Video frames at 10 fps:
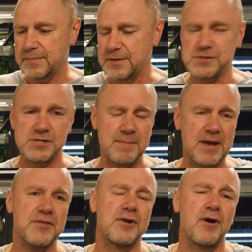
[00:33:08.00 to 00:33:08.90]
This is a
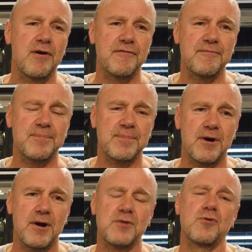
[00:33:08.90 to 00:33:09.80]
method I've
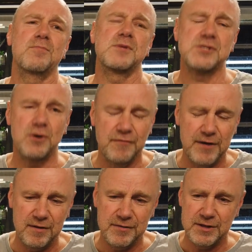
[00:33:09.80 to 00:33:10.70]
kind of taught myself
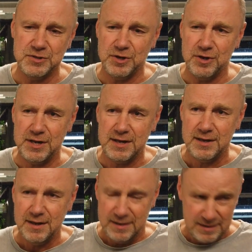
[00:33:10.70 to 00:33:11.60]
over the journey
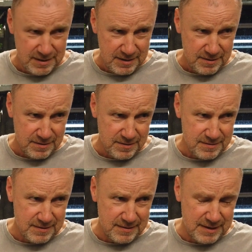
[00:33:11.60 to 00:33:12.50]

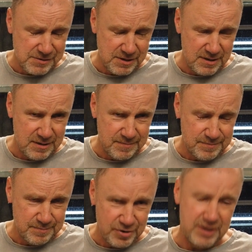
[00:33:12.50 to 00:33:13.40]
as a
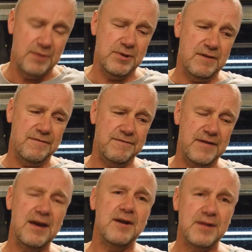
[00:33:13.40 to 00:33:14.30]
breeder with a
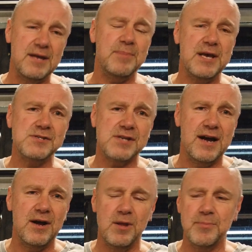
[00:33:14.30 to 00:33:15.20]
fairly big
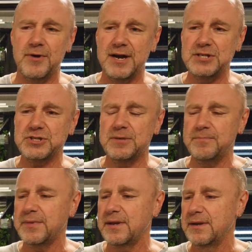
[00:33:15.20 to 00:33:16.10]
scale
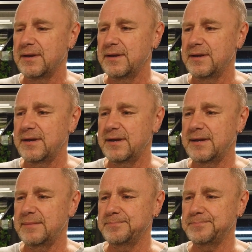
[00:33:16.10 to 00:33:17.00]
operation.
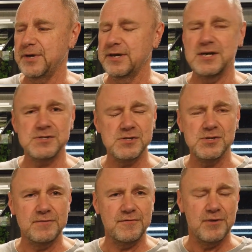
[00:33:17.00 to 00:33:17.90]
I guess it's
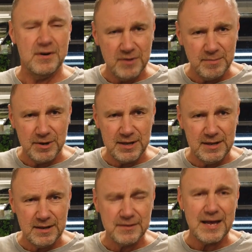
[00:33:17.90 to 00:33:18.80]
not for everybody
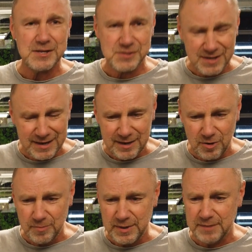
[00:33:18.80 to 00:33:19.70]
at that
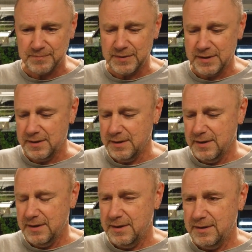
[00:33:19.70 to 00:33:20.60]
scale, but
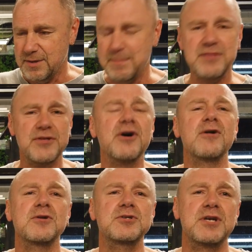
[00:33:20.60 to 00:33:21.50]
the
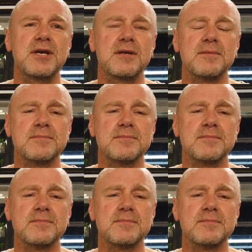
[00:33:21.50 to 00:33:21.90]
methodology